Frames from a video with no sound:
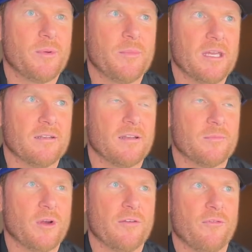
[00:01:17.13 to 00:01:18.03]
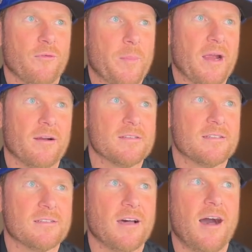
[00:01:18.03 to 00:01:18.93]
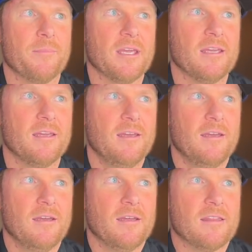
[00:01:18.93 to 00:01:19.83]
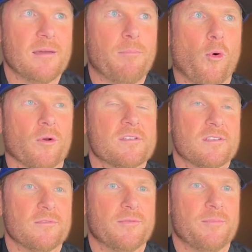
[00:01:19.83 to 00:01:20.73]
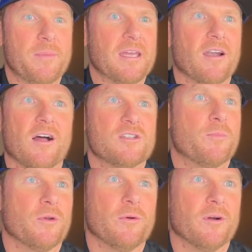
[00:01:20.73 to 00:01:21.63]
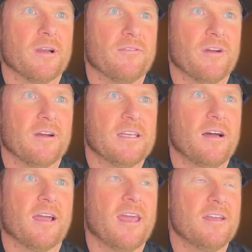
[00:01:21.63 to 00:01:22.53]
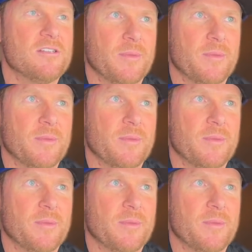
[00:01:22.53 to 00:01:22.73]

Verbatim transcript: I mean, I'm grateful for parents that taught me the importance of being an entrepreneur at a very young age.